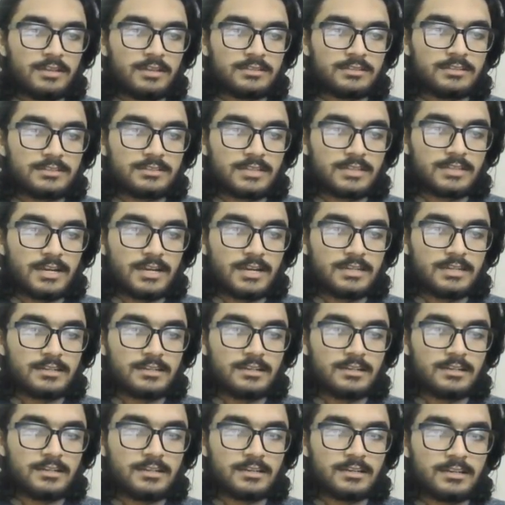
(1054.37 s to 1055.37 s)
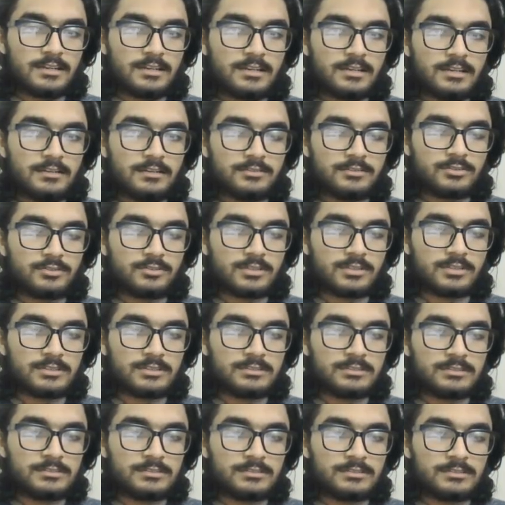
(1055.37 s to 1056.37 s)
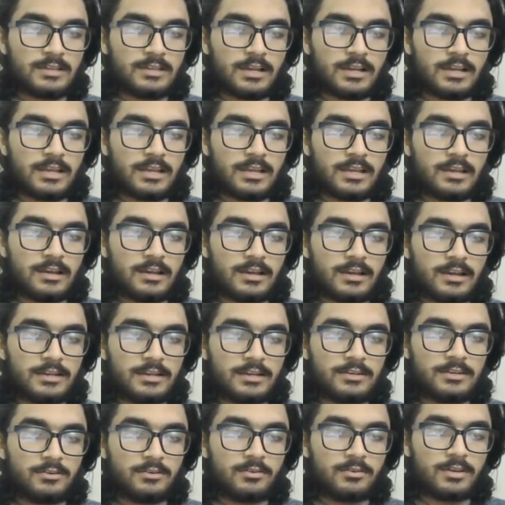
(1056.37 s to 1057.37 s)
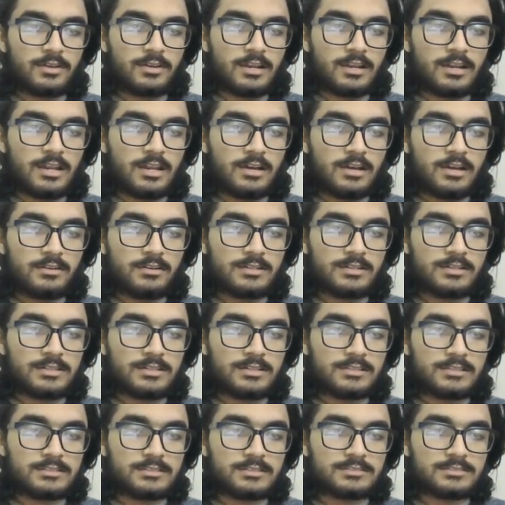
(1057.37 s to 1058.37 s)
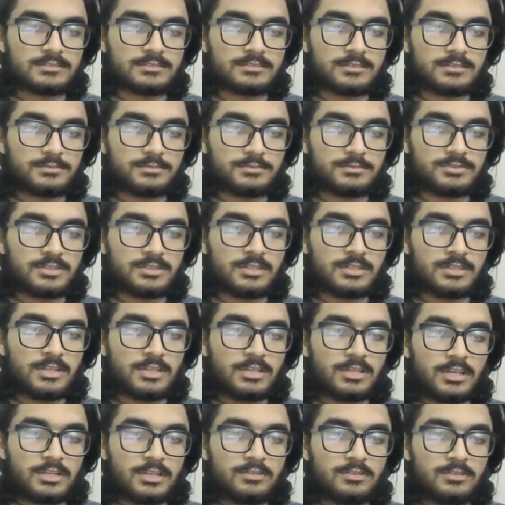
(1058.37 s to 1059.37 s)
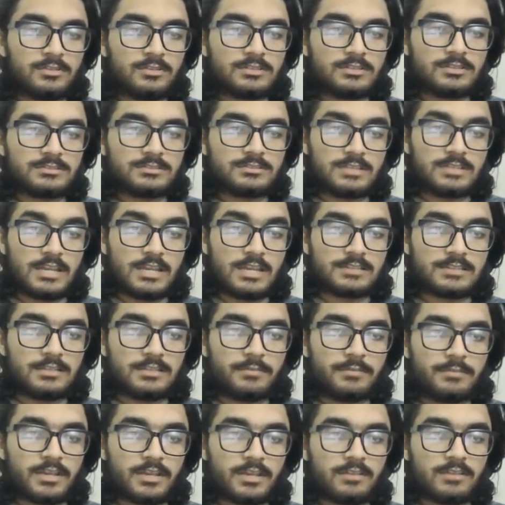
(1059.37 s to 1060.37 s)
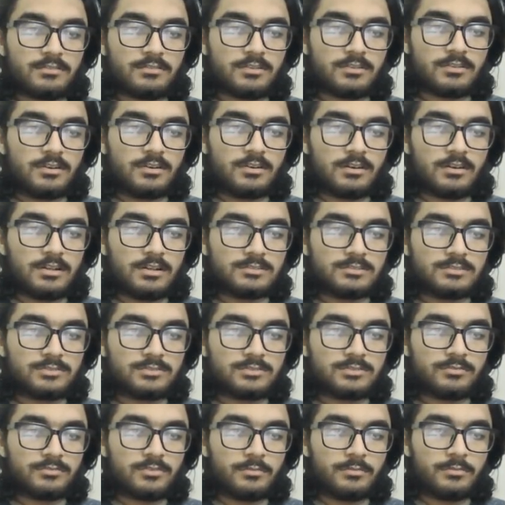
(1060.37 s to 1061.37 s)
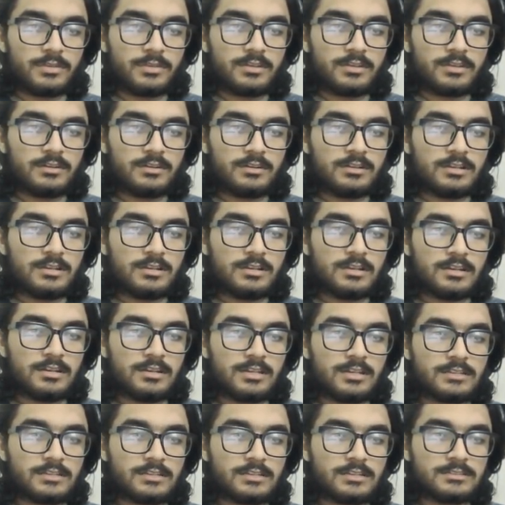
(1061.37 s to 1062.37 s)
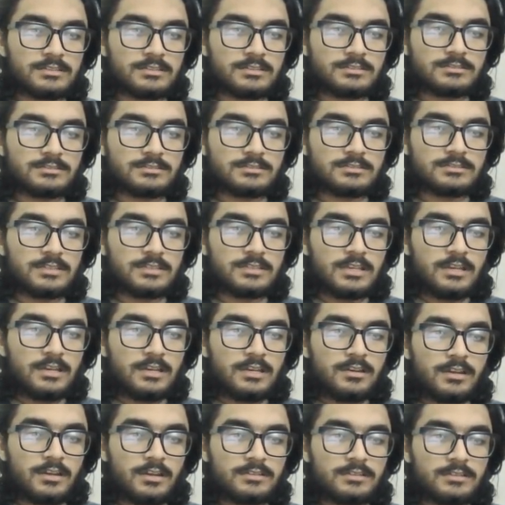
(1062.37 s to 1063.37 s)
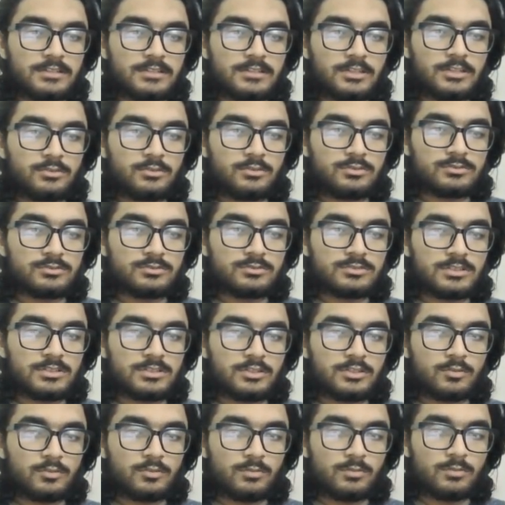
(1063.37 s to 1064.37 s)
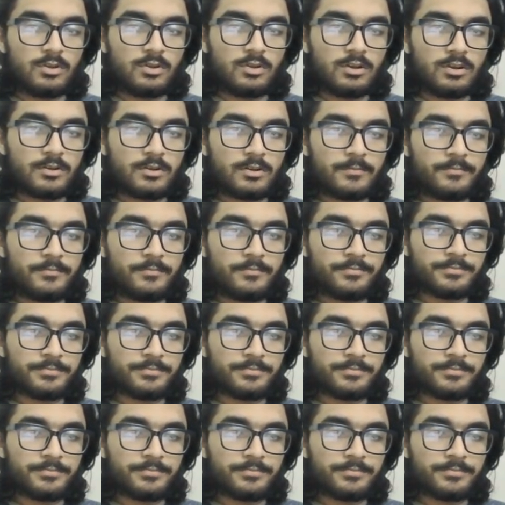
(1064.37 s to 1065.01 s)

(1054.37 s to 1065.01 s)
In the title, you can hide or allow it. In the description, you can select the background color also from here, like this. And the new user, new blog.